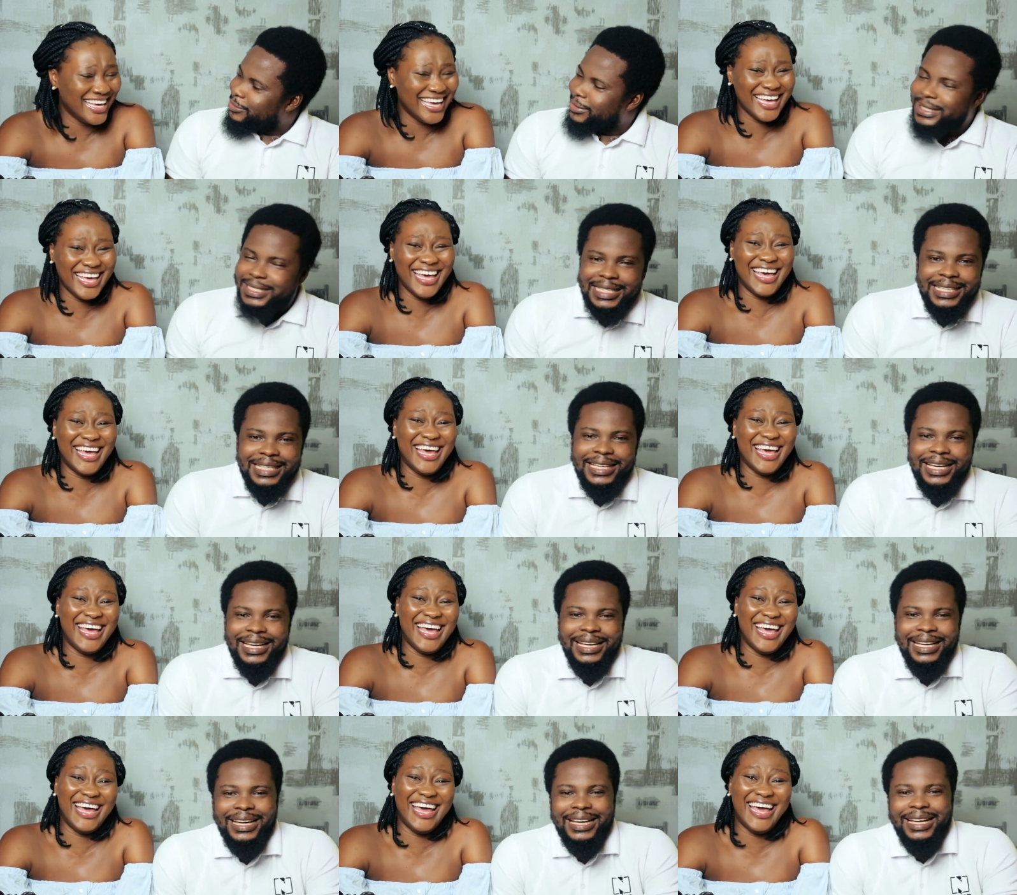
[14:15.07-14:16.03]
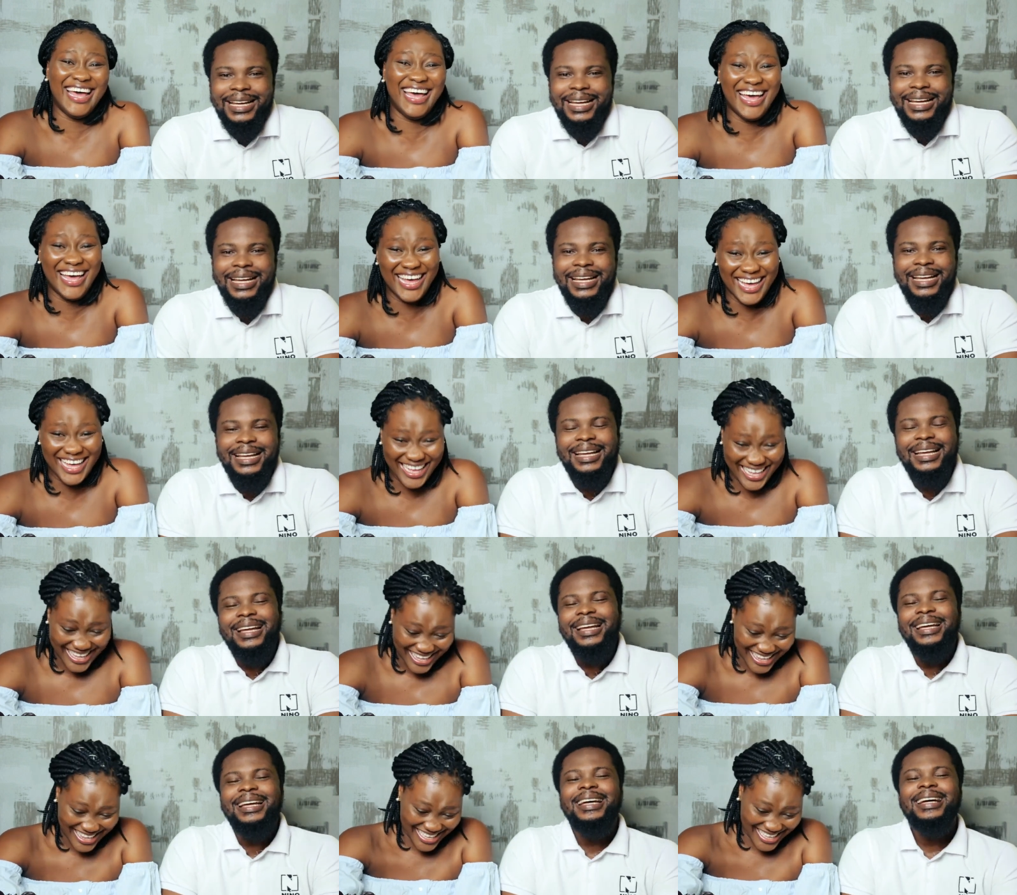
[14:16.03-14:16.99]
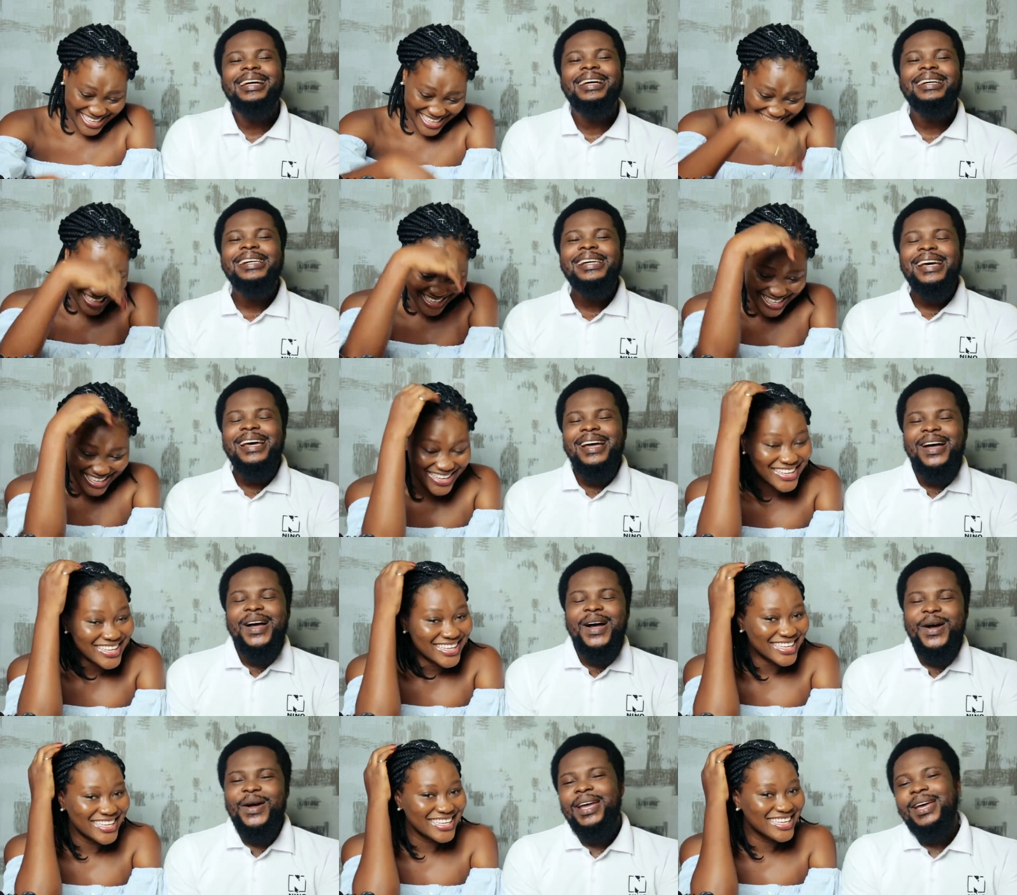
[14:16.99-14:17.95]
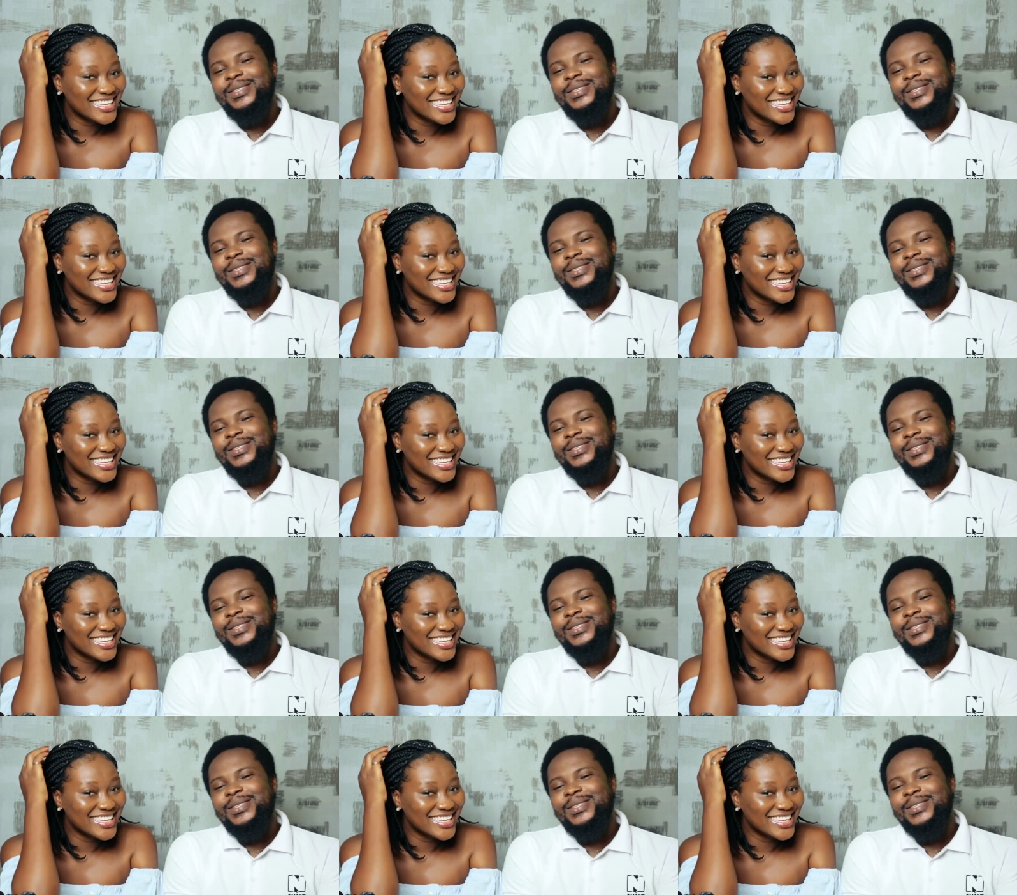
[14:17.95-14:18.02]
Speaker 1: to do it.